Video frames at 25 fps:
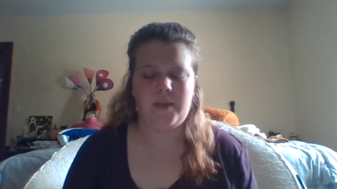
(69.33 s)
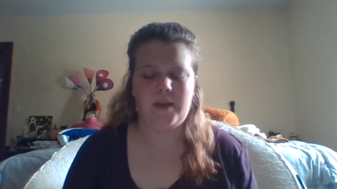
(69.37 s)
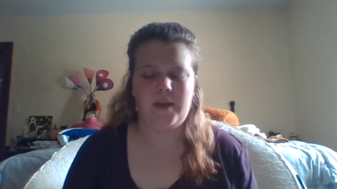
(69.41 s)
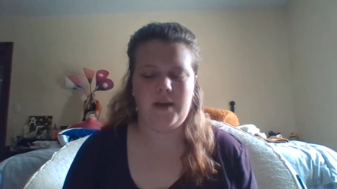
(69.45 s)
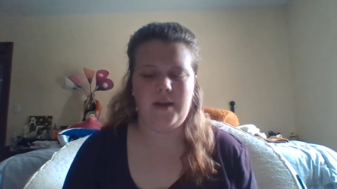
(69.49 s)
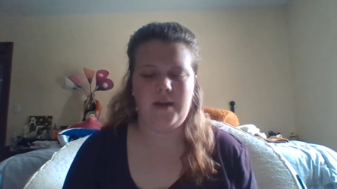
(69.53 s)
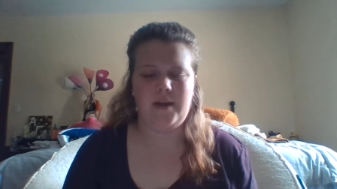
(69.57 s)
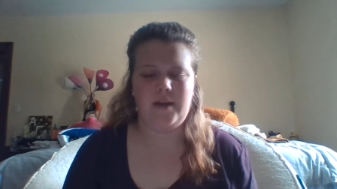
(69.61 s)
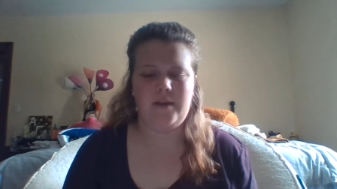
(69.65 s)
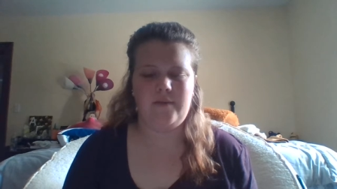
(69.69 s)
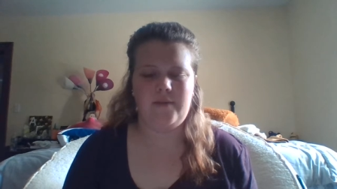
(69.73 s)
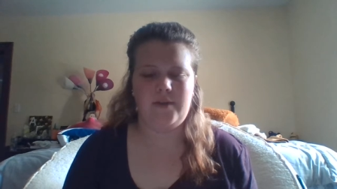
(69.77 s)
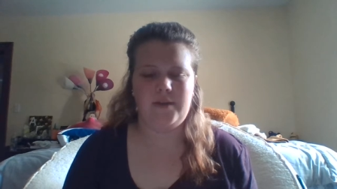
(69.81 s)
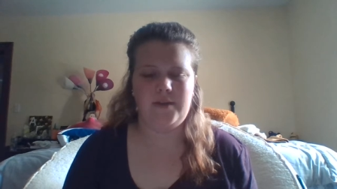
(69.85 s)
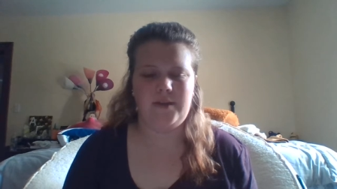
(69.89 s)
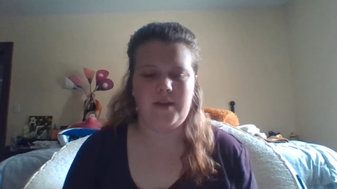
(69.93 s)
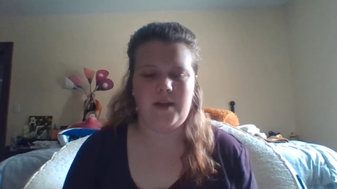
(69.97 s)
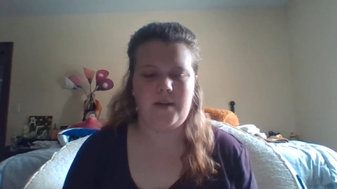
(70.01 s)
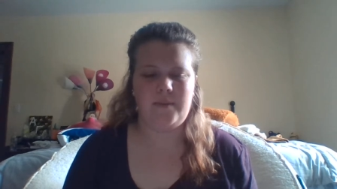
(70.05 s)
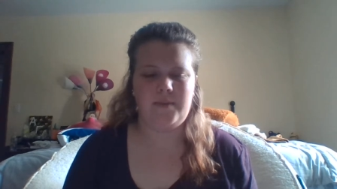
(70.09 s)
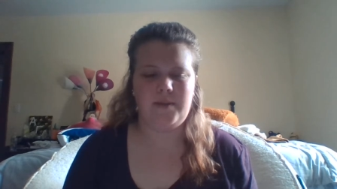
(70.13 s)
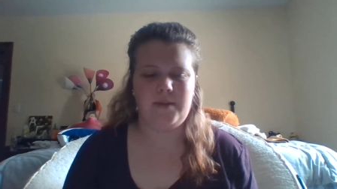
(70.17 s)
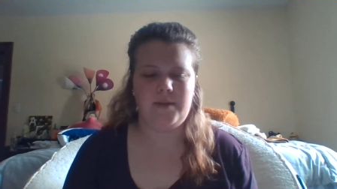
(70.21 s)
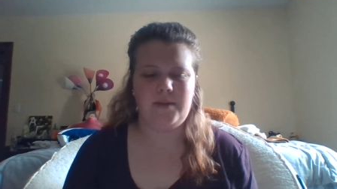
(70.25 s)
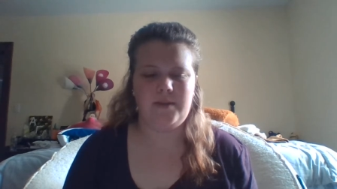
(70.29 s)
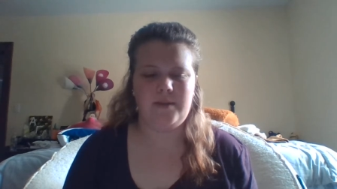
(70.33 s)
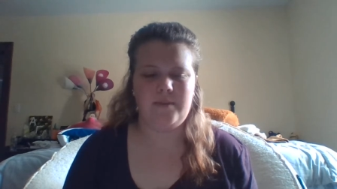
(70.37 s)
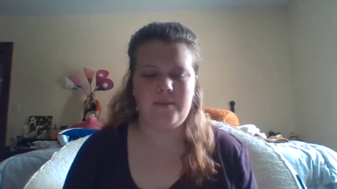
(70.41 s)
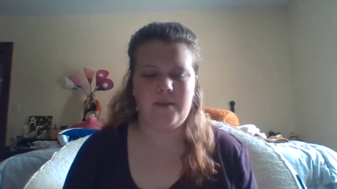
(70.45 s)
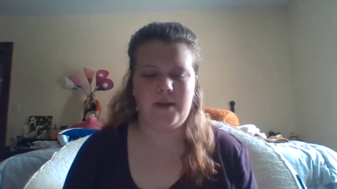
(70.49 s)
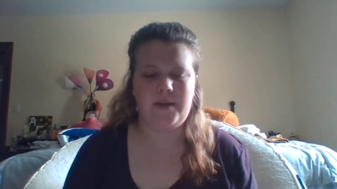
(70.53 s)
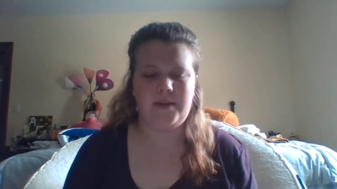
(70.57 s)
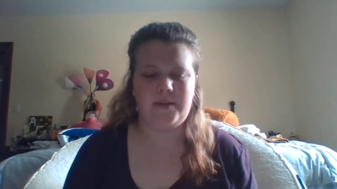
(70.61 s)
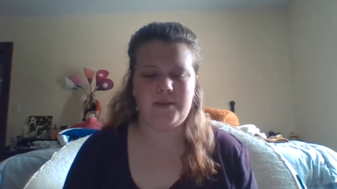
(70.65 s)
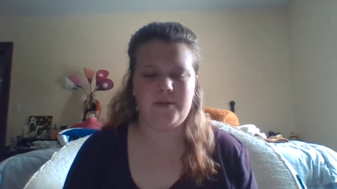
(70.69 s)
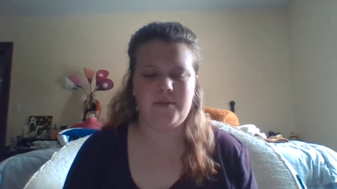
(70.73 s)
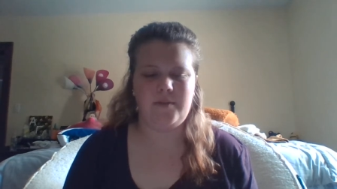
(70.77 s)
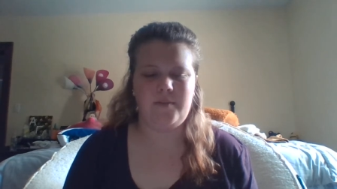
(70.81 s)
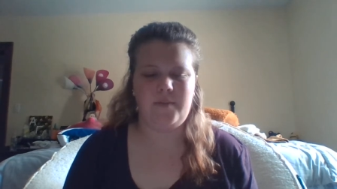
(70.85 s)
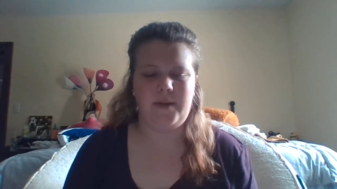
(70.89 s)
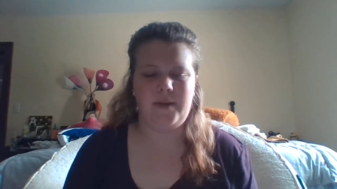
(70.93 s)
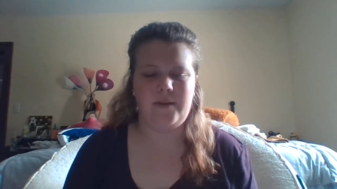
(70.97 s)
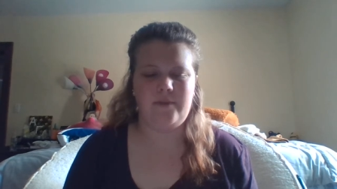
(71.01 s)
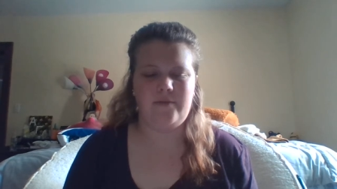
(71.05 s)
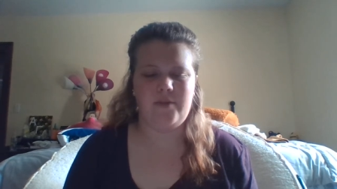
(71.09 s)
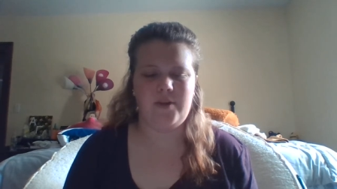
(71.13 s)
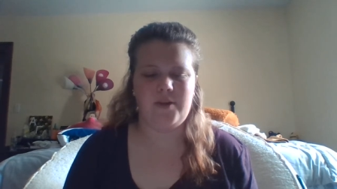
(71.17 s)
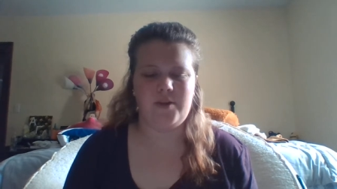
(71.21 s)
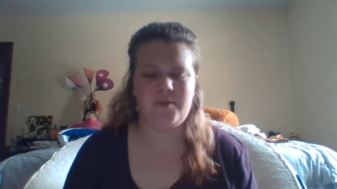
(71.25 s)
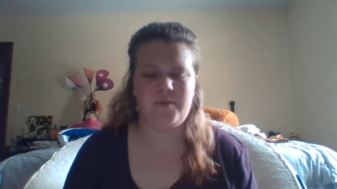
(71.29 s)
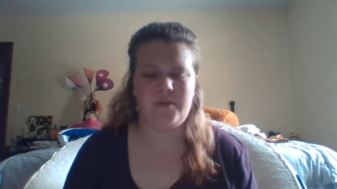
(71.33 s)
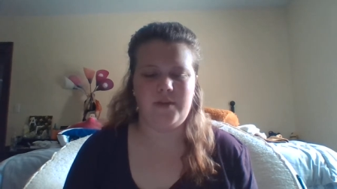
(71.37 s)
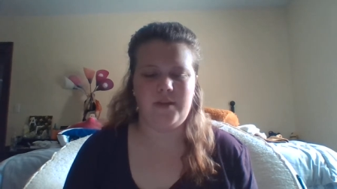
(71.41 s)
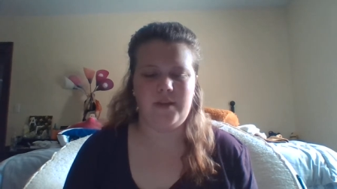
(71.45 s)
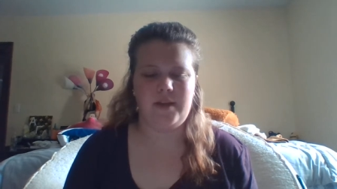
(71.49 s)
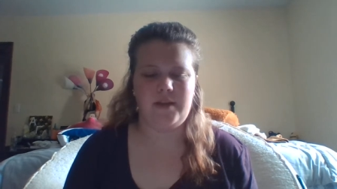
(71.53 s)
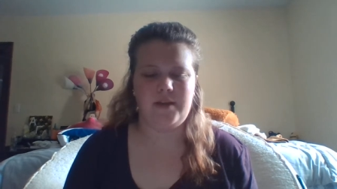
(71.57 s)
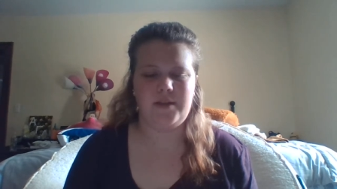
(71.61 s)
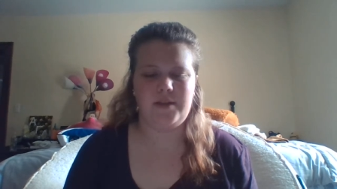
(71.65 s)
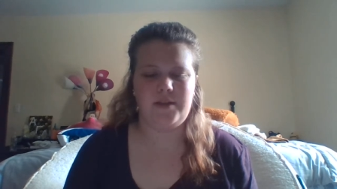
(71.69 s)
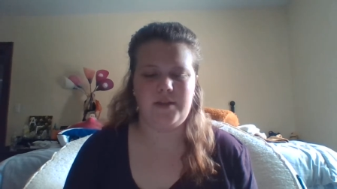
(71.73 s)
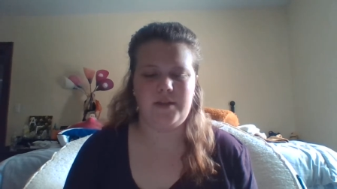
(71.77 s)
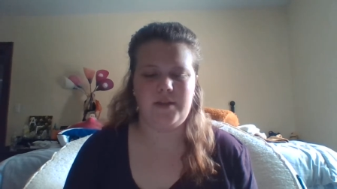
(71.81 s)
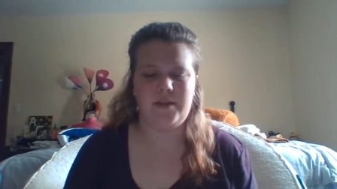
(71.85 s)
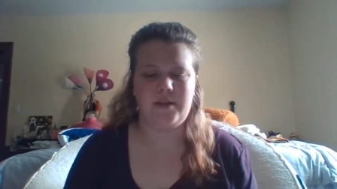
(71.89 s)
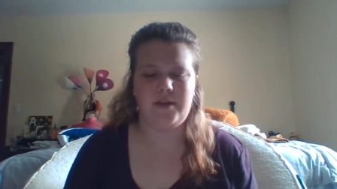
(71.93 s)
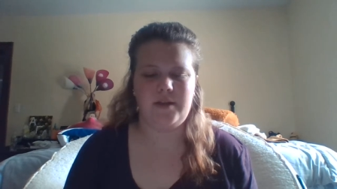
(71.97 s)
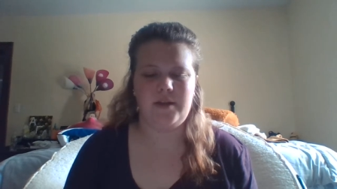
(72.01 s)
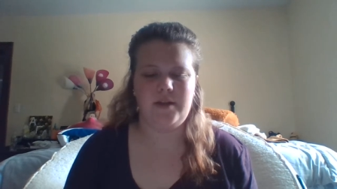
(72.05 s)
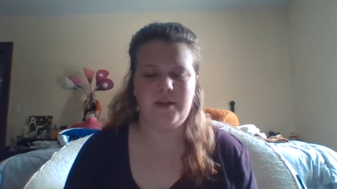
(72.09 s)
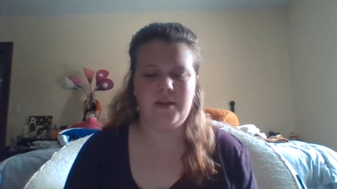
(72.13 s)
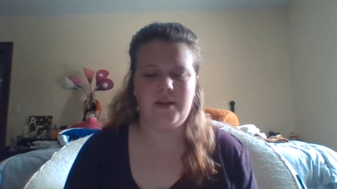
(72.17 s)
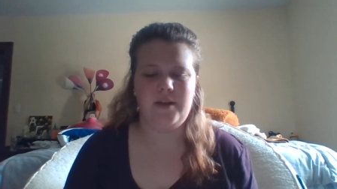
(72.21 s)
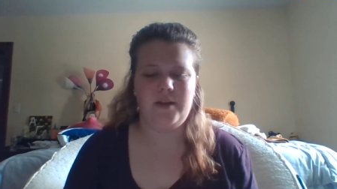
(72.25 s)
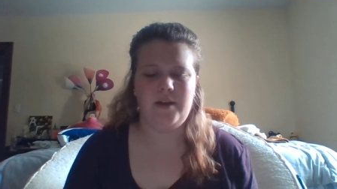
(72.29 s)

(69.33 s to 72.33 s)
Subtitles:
I have adopted some high school band freshmen last year